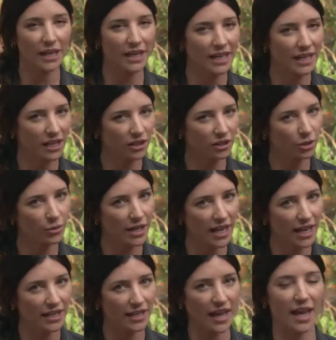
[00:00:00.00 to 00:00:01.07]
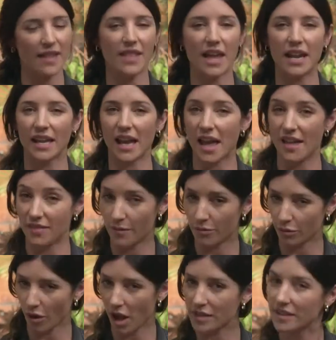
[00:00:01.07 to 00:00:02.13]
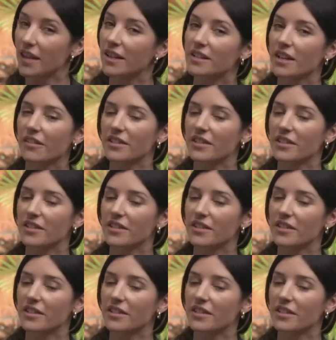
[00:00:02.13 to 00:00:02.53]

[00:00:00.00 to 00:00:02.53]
pinning and gluing it, and then again the process